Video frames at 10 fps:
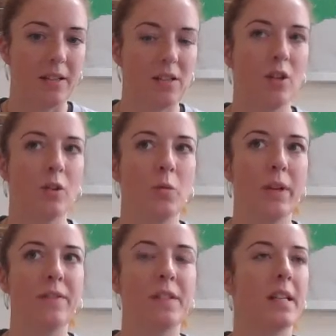old,
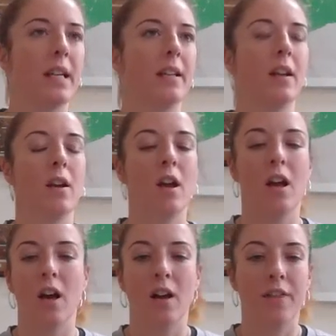we've seen
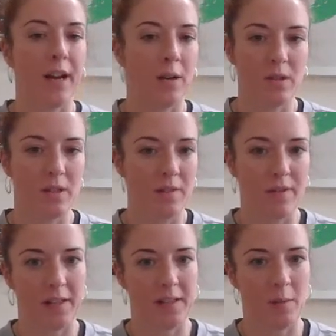thousands of
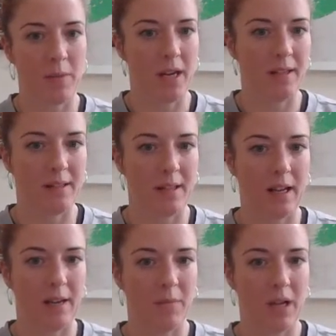SMEs
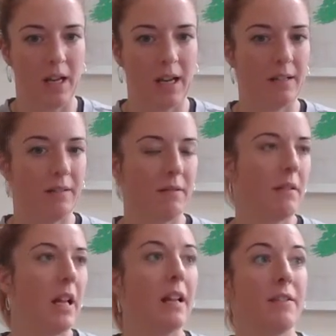
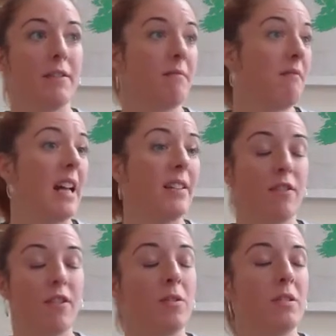and
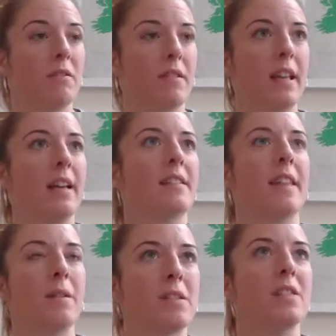through to
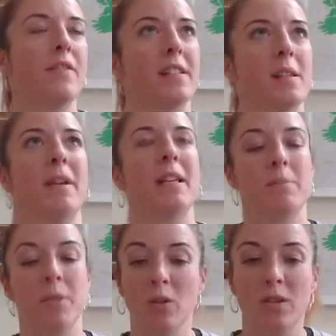thousands of SMEs,
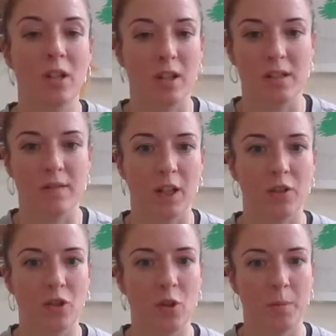but also lots of large
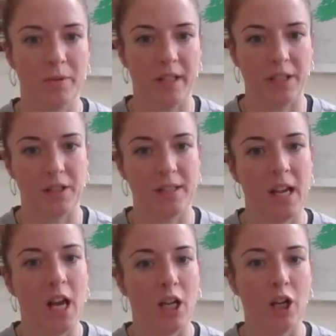corporations
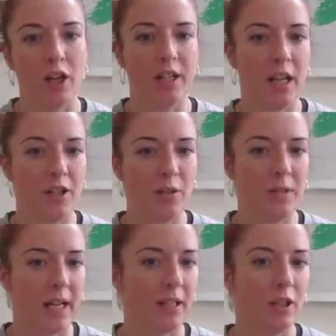looking at a new
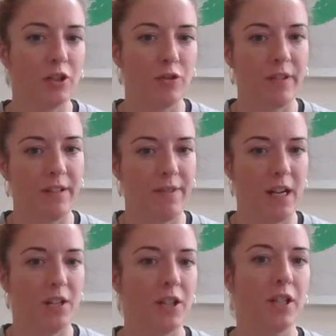technology or
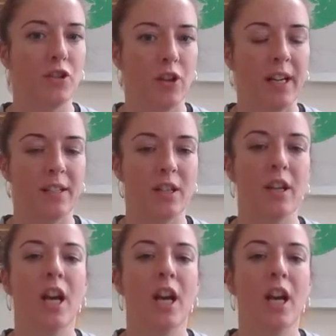innovation and trying to,